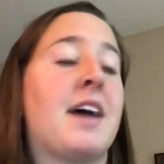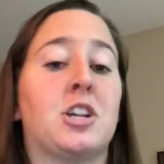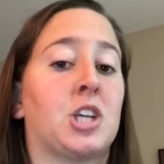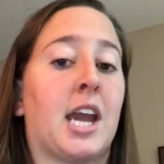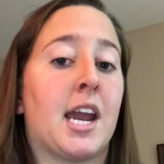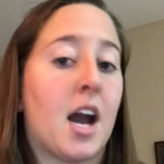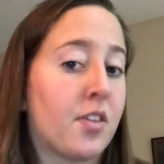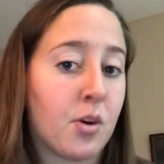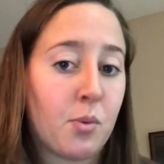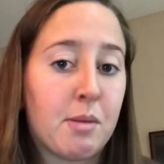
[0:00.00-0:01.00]
educate
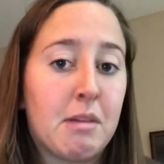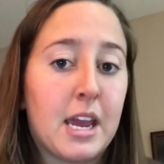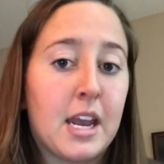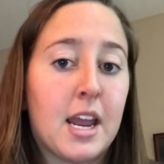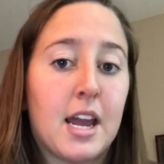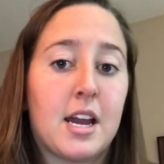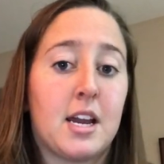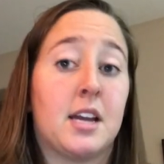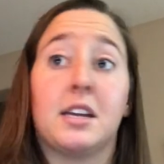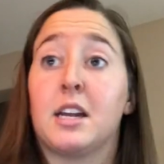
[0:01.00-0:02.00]
other women
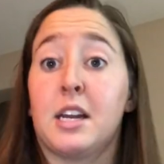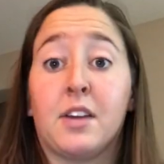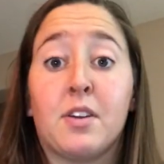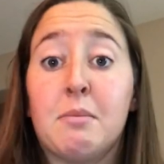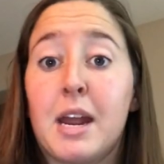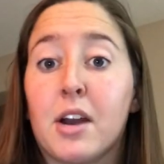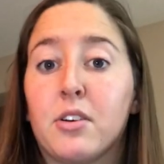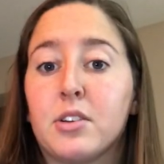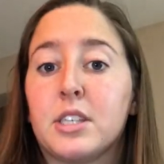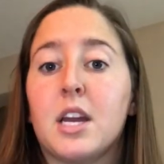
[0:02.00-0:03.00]
and even
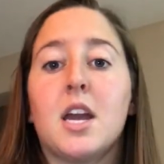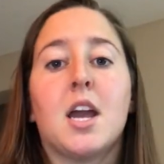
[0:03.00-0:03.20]
males.